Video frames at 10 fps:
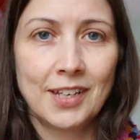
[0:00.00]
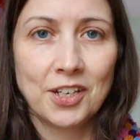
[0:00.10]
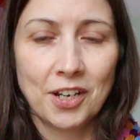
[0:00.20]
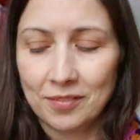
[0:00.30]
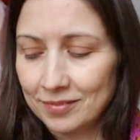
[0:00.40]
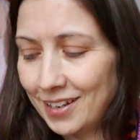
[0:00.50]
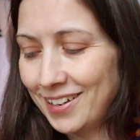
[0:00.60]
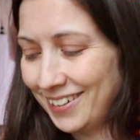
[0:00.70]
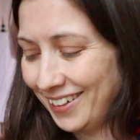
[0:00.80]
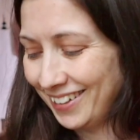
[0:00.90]
There you go.
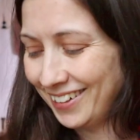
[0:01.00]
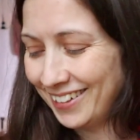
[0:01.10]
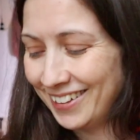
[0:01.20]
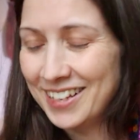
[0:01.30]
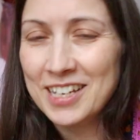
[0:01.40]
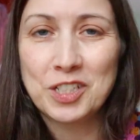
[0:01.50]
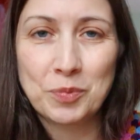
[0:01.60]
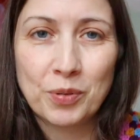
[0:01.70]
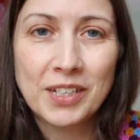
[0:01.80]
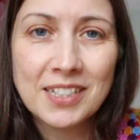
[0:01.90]

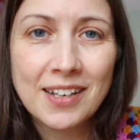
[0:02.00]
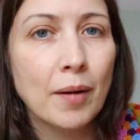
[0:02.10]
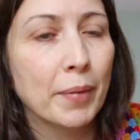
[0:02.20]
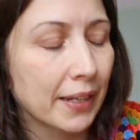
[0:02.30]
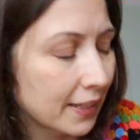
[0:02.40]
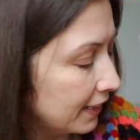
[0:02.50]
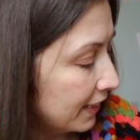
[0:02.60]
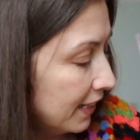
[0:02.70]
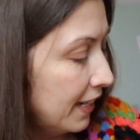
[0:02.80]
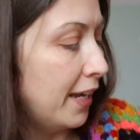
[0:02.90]
Springs are coming,
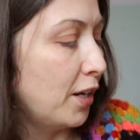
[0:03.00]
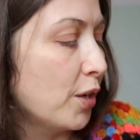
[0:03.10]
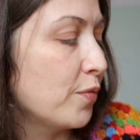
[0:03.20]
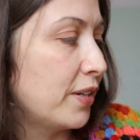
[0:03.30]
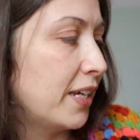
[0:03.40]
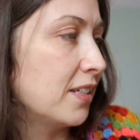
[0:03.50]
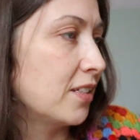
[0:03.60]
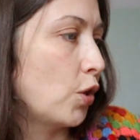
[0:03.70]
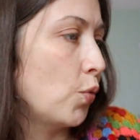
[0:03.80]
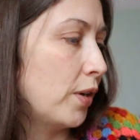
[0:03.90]
and hopefully
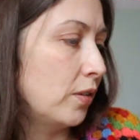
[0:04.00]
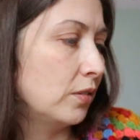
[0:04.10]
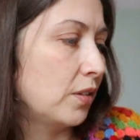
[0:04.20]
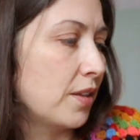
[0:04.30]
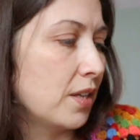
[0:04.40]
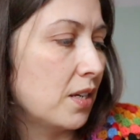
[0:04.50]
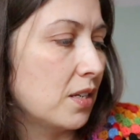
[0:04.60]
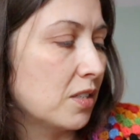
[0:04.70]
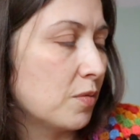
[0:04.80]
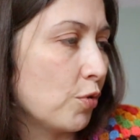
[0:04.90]
so will
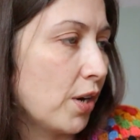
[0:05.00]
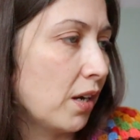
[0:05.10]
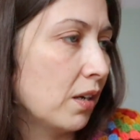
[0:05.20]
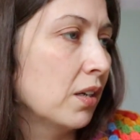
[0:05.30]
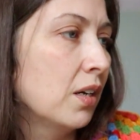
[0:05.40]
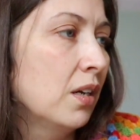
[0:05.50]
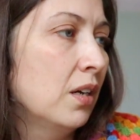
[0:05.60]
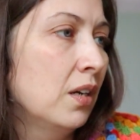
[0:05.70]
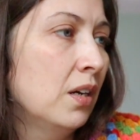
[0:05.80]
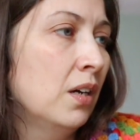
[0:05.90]
the spring
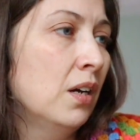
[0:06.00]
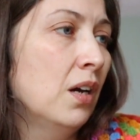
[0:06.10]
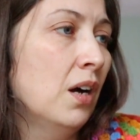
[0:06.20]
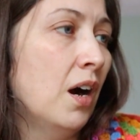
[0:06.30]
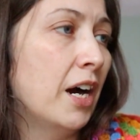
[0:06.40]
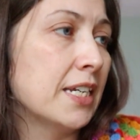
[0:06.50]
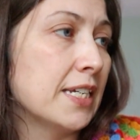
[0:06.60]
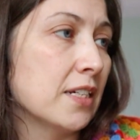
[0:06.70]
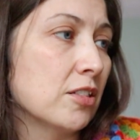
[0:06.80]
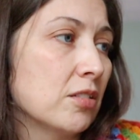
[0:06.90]

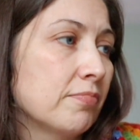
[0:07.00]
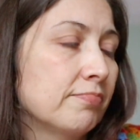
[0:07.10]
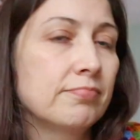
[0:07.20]
ideas.